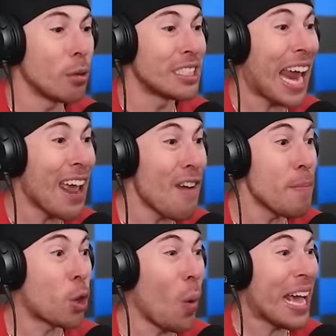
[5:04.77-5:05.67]
save
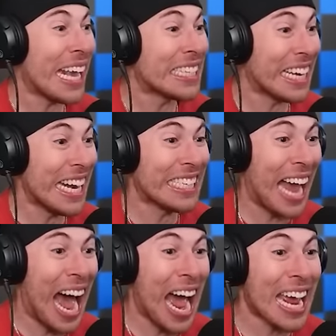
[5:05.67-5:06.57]
him quick. He's gonna
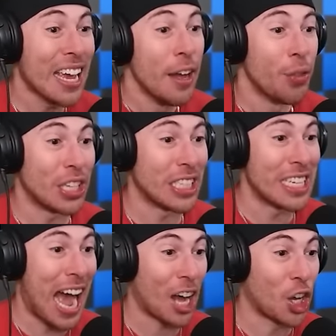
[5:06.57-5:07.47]
die. This is
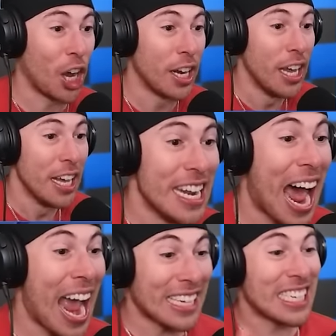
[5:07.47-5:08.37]
not good.
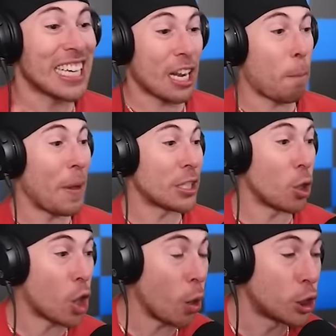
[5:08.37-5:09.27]
Nice, he's got a pistol.
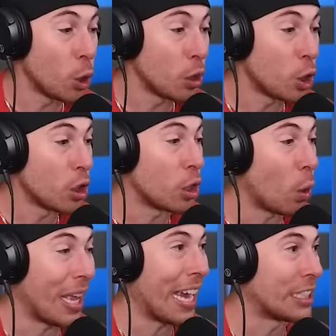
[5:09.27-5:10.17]
Go shoot the toy.
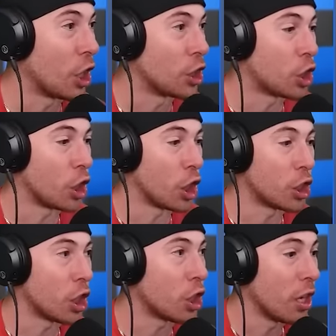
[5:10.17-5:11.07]
Nice, good.
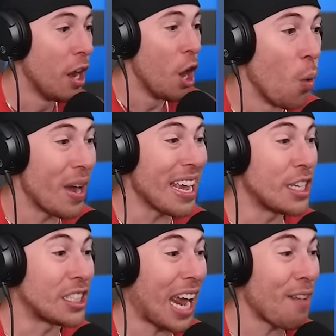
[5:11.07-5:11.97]
We can
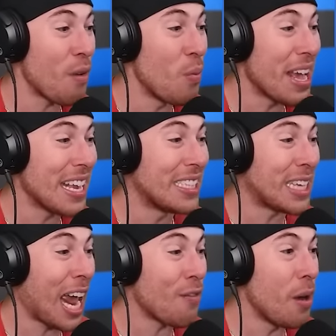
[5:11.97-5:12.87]
save
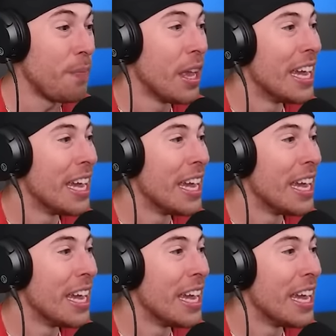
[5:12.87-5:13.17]
him.